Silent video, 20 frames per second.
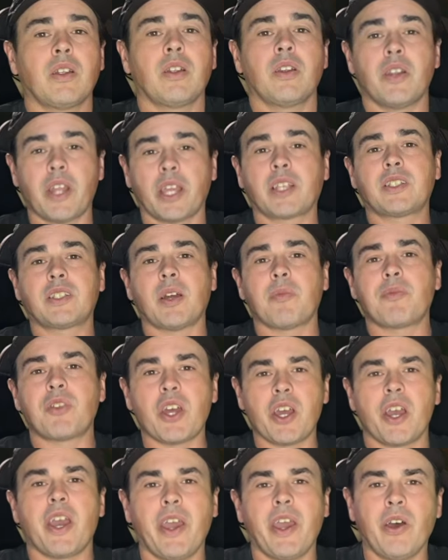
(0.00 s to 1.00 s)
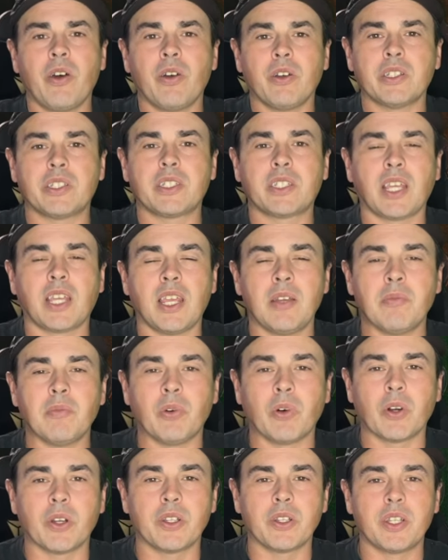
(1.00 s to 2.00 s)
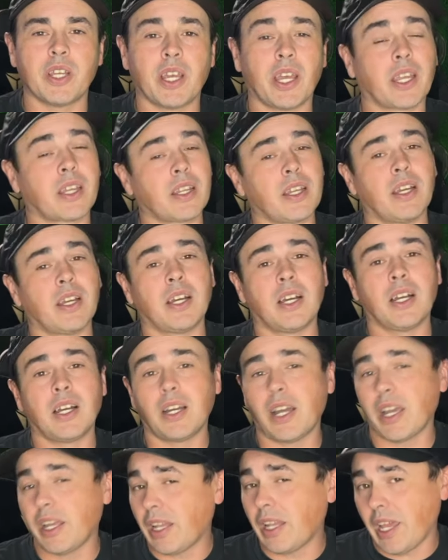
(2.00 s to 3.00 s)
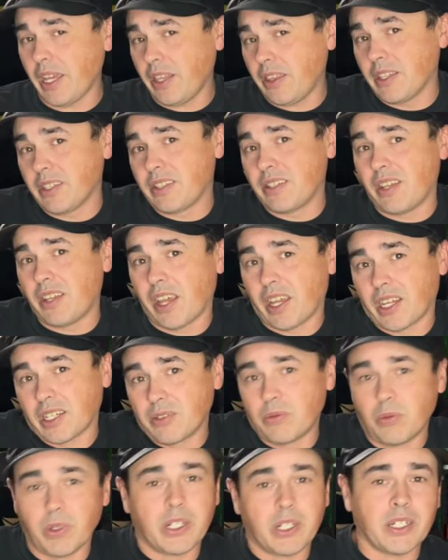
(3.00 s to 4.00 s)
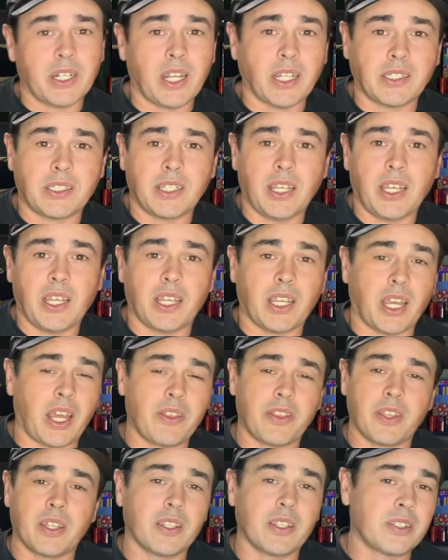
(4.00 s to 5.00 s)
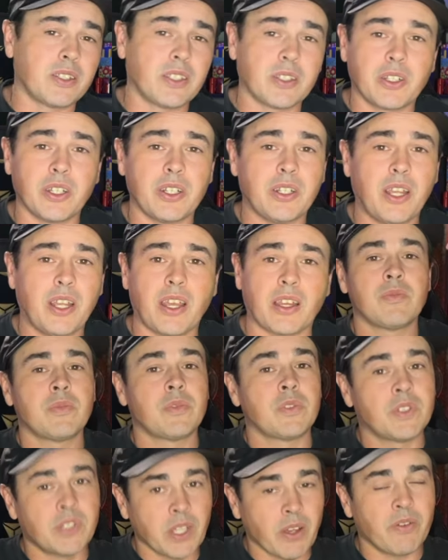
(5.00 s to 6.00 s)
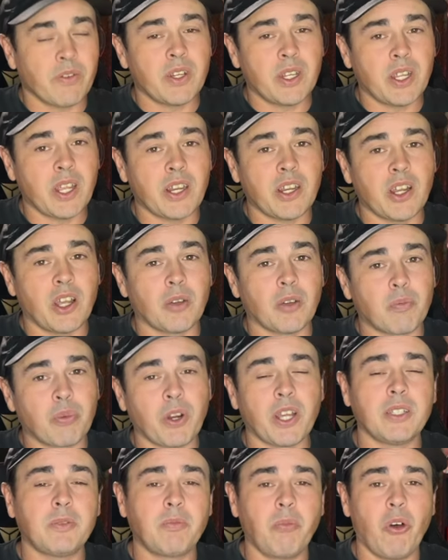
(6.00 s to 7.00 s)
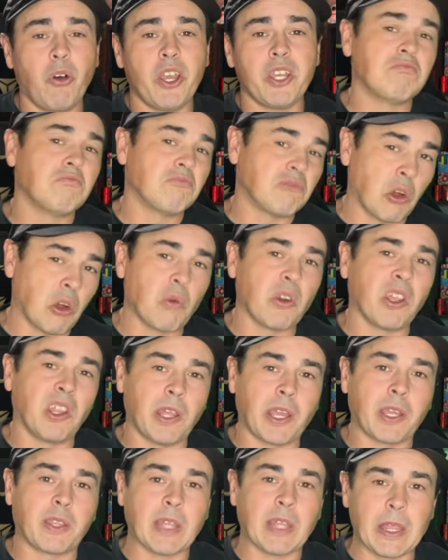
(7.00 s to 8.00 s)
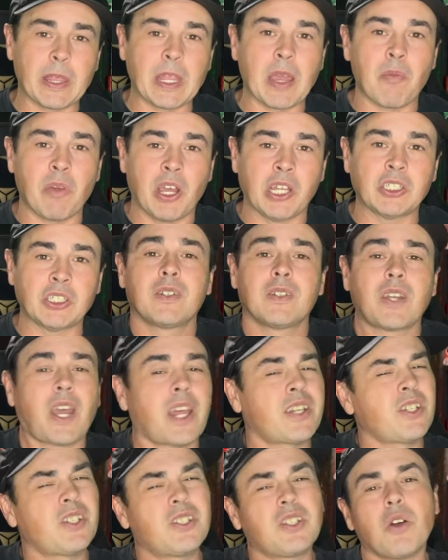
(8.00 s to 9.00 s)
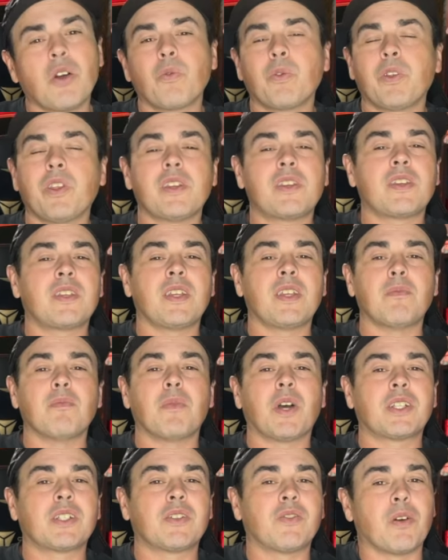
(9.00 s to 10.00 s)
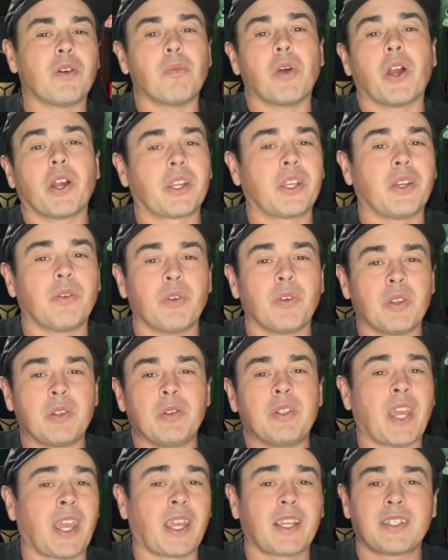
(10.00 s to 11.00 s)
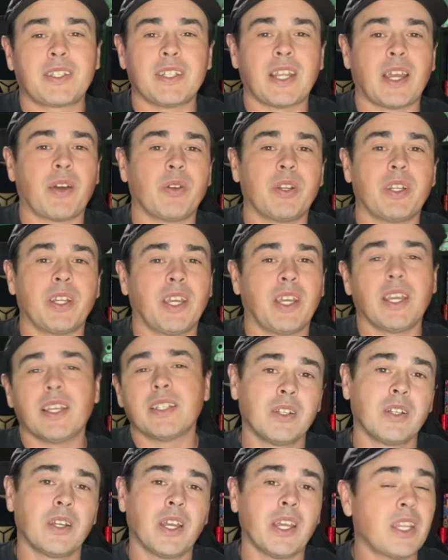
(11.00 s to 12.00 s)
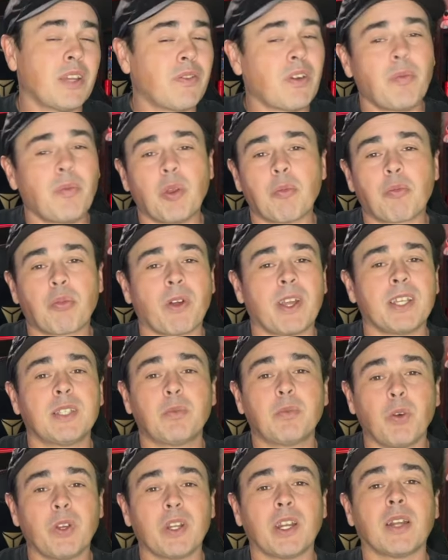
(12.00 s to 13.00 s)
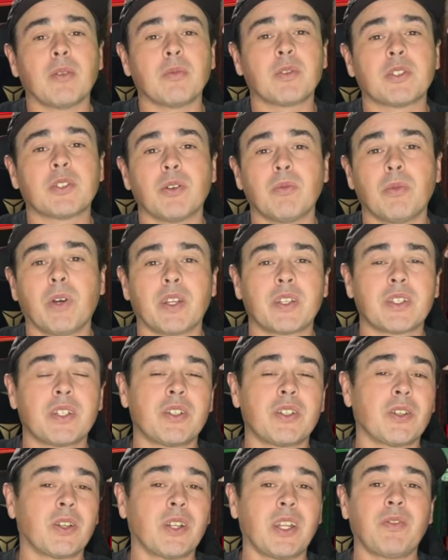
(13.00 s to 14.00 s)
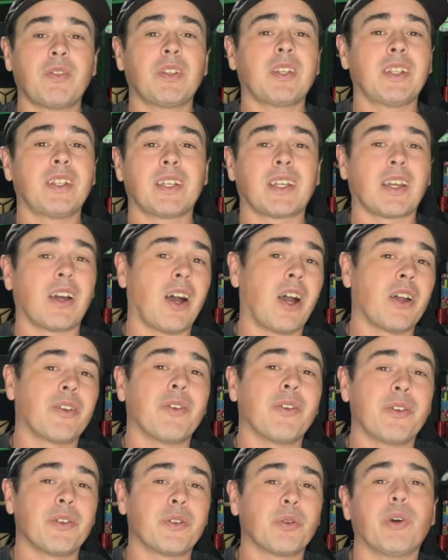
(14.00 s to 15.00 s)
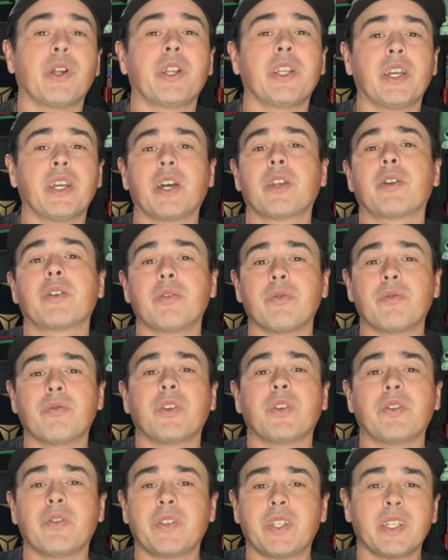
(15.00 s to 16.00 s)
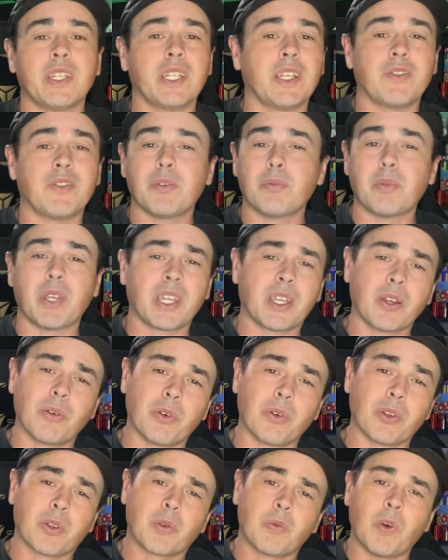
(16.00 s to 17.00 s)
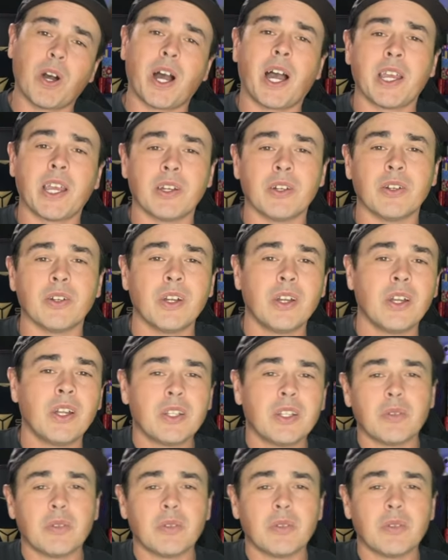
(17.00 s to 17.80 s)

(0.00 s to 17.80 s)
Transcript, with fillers: Next up, the Hell skateboard deck. Uh, I like this deck. What can I say? I think this is a good deck. seventy-eight dollar price point. Don't really like that that much. I just don't really see much of a market with decks nowadays. And they've upped the price point on them so much that you're going to have to get like one hundred twenty, one hundred fifty to even make it worthwhile to